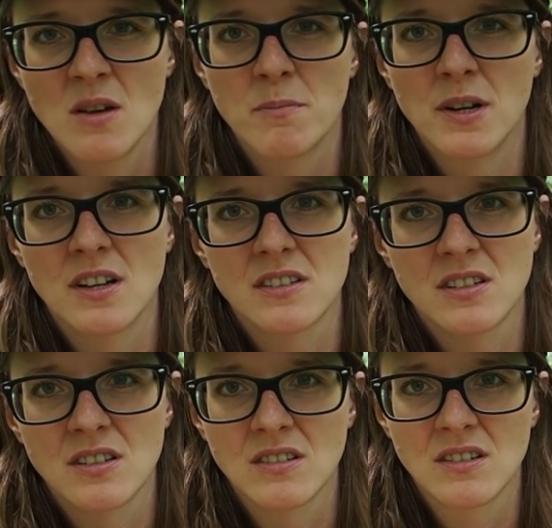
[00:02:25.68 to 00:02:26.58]
but
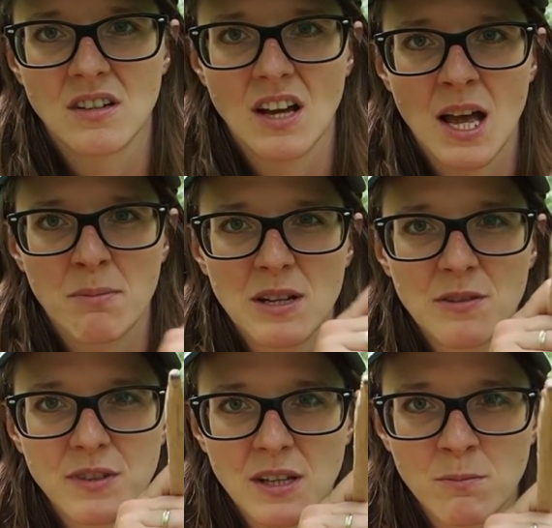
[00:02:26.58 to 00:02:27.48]
I
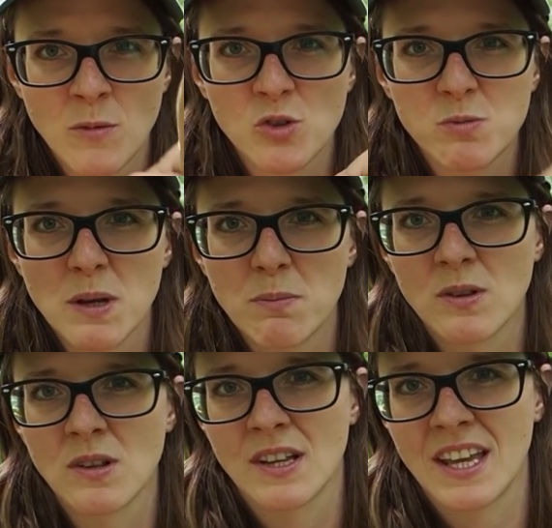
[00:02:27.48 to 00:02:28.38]
believe that most
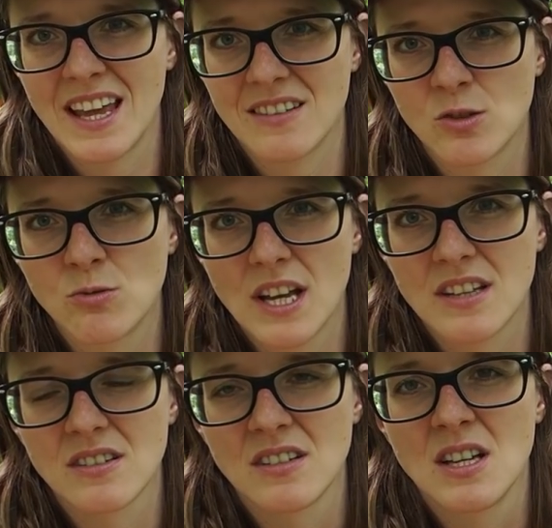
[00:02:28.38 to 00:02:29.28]
people can't do that,
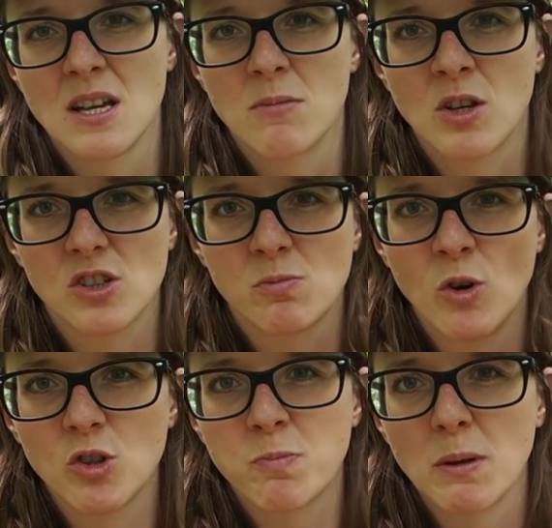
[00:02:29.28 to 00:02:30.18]
because
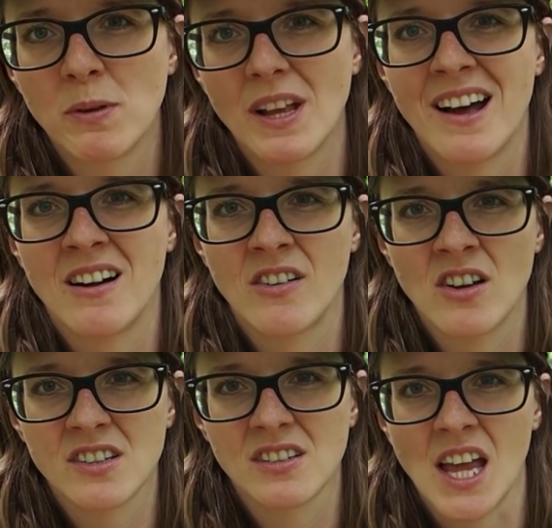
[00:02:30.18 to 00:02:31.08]
most people are
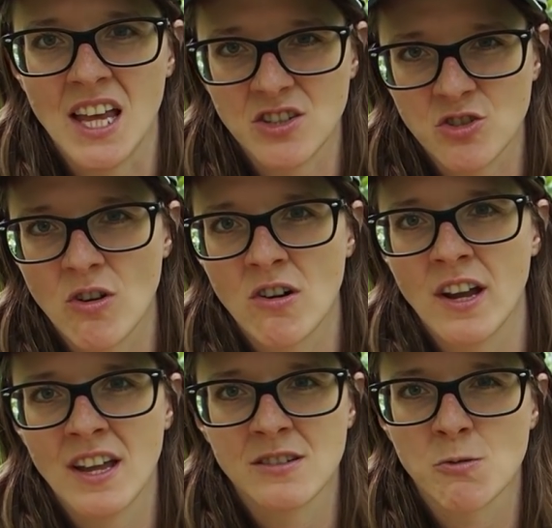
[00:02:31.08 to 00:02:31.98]
not as strong
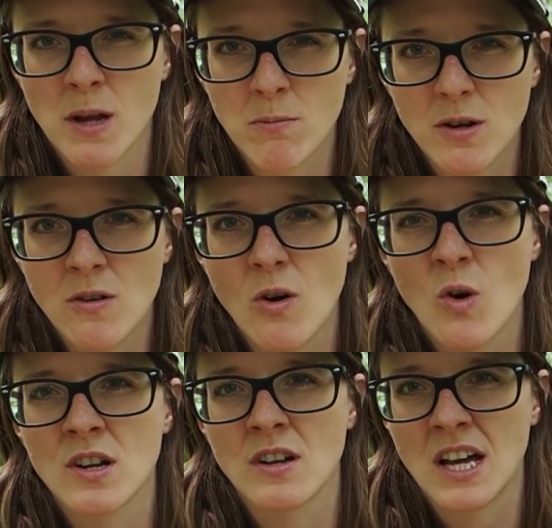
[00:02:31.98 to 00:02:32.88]
as Rambo
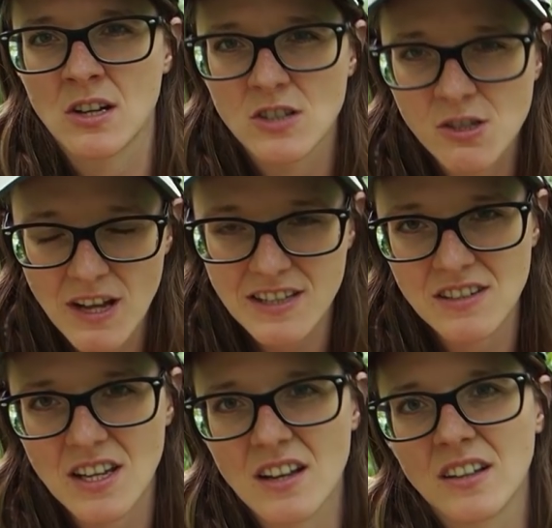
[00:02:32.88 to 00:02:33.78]
or Arnold
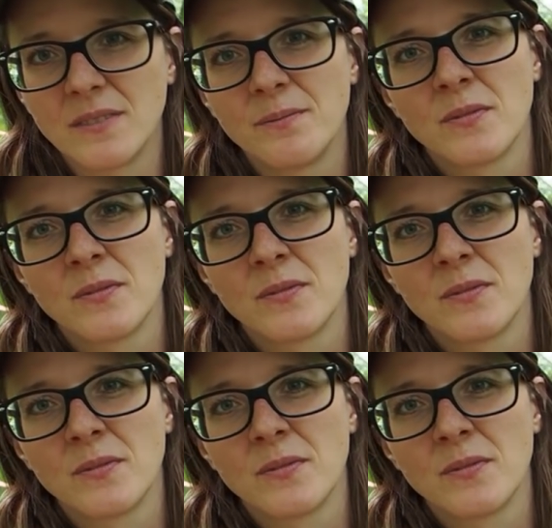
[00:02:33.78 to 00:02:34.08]
Schwarzenegger